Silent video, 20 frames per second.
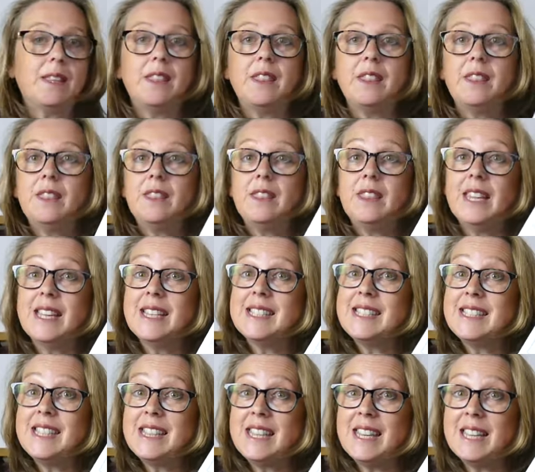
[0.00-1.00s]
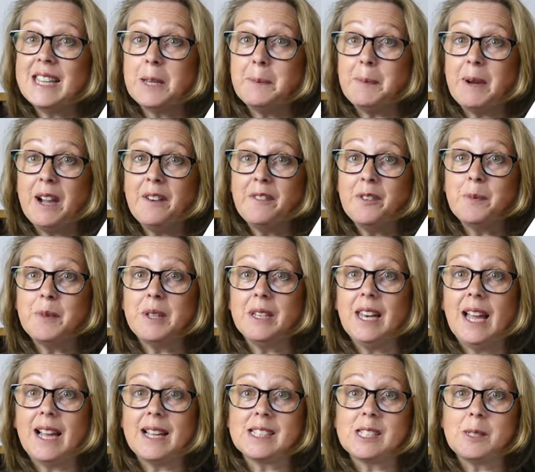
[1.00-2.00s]
Things to think about from the
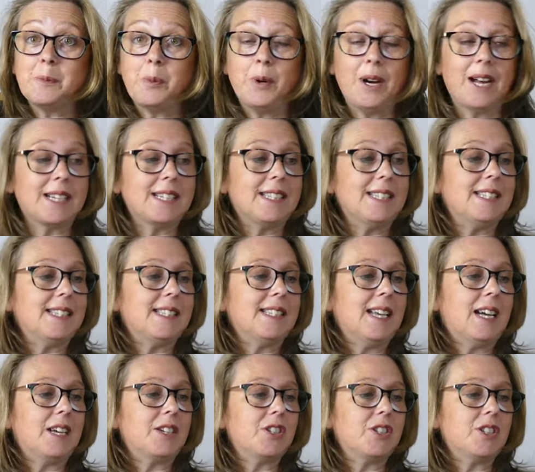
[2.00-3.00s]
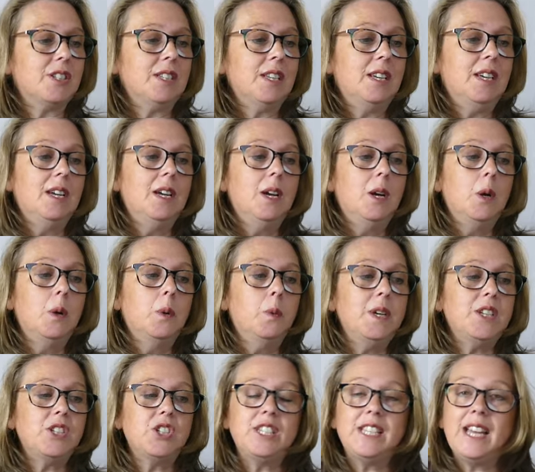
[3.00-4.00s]
last practice session,
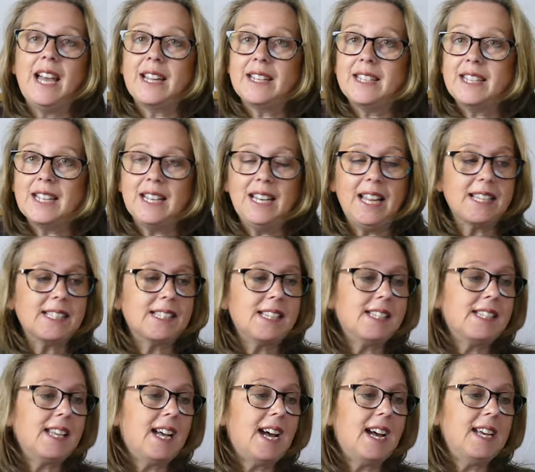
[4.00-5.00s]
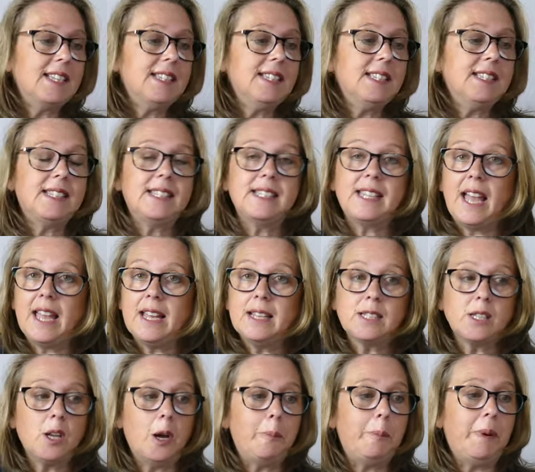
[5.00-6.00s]
which technical exercises,
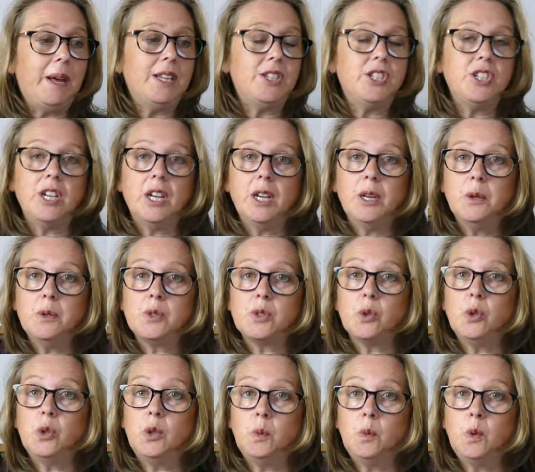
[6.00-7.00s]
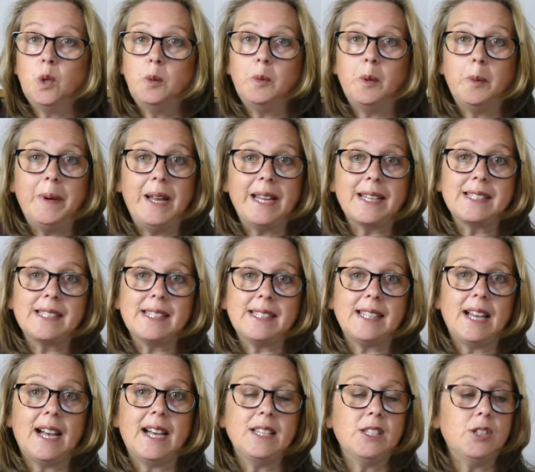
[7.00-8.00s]
scales, arpeggios or warm-up
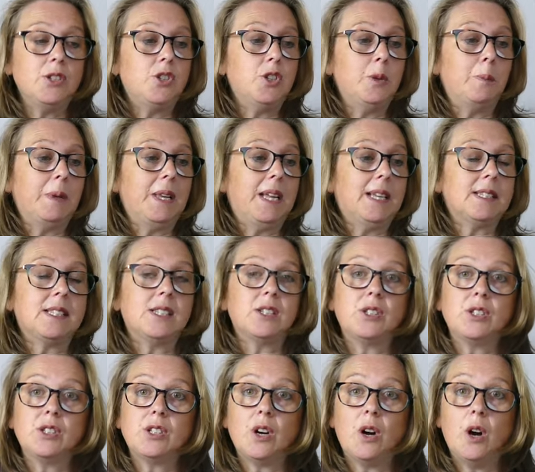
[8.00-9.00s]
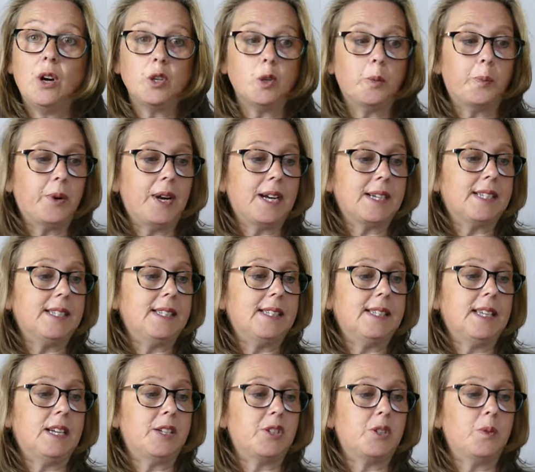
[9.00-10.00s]
exercises you plan to start your practice
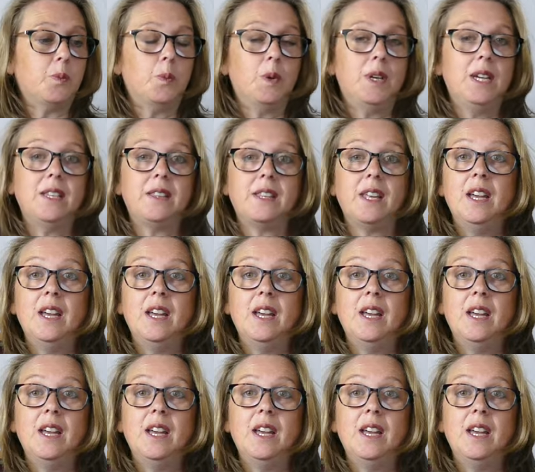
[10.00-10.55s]
session with,